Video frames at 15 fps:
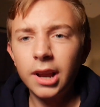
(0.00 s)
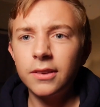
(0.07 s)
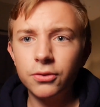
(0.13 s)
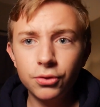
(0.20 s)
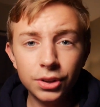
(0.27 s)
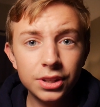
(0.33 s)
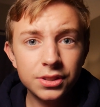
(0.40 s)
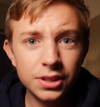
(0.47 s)
I
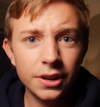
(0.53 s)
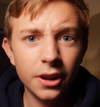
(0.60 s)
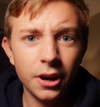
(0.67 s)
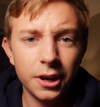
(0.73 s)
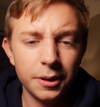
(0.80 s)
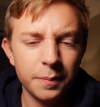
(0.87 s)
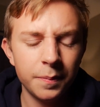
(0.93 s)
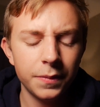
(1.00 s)
freezed it
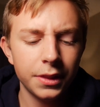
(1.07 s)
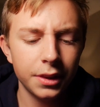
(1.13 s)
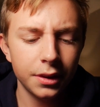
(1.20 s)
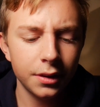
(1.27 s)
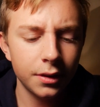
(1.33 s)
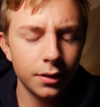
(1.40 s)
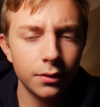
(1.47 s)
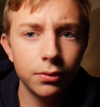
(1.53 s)
on,
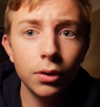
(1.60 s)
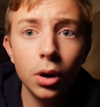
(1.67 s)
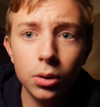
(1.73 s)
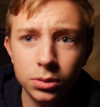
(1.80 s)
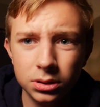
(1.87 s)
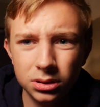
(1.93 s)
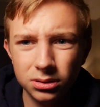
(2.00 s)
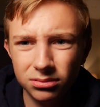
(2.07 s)

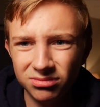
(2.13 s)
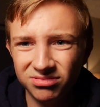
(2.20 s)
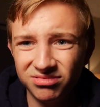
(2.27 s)
froze.